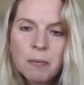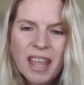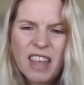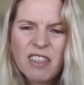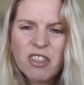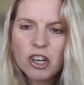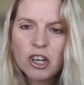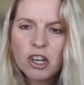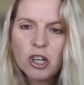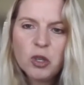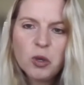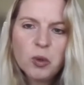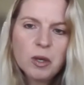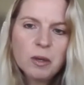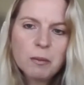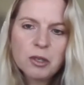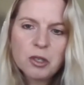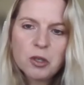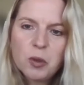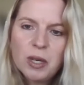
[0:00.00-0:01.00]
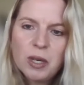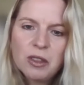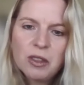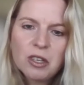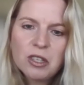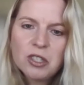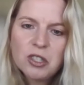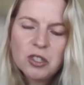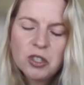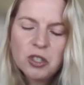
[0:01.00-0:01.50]
and the glue in between
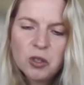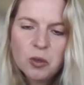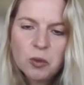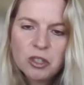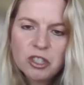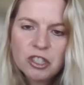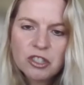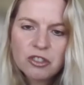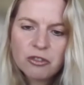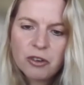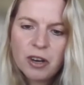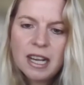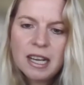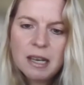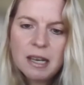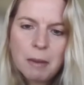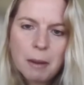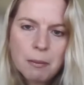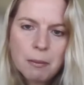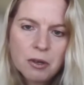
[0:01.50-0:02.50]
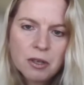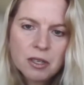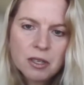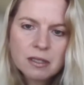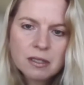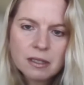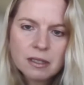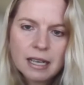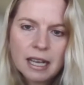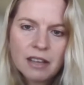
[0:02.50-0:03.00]
those two, which is really my
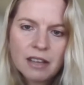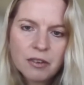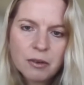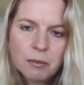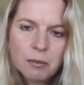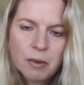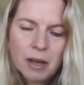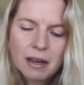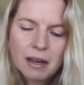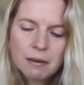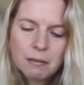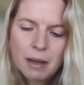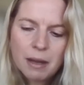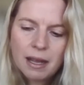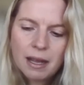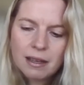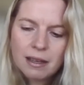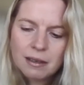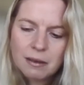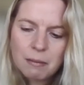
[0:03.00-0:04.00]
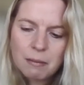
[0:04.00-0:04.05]
personal love and, and my,